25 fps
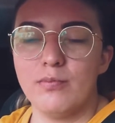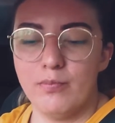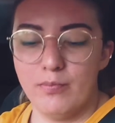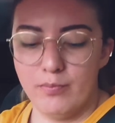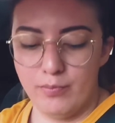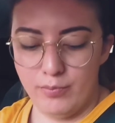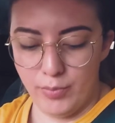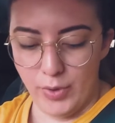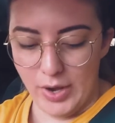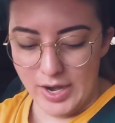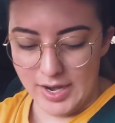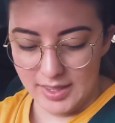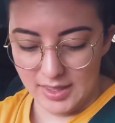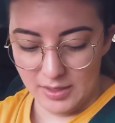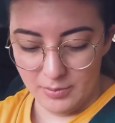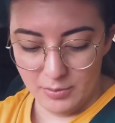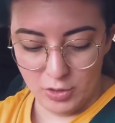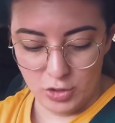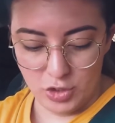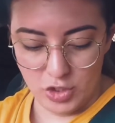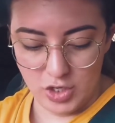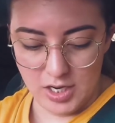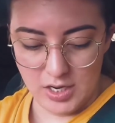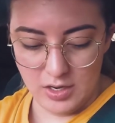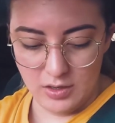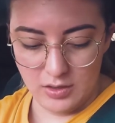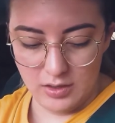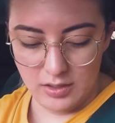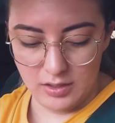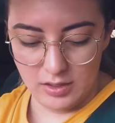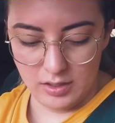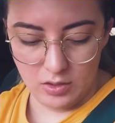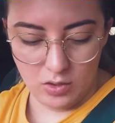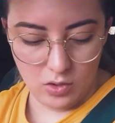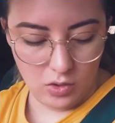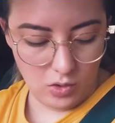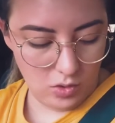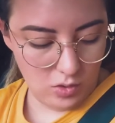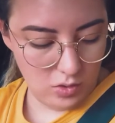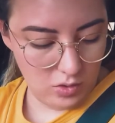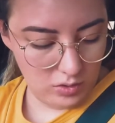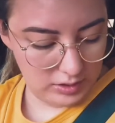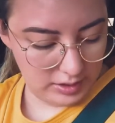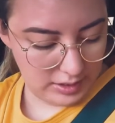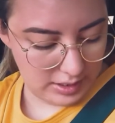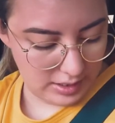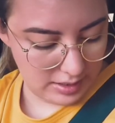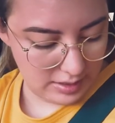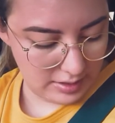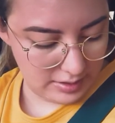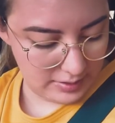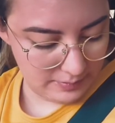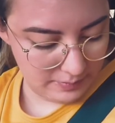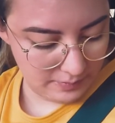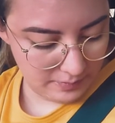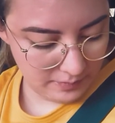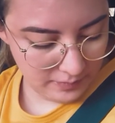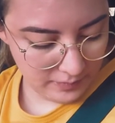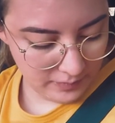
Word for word: break the machine the whole time.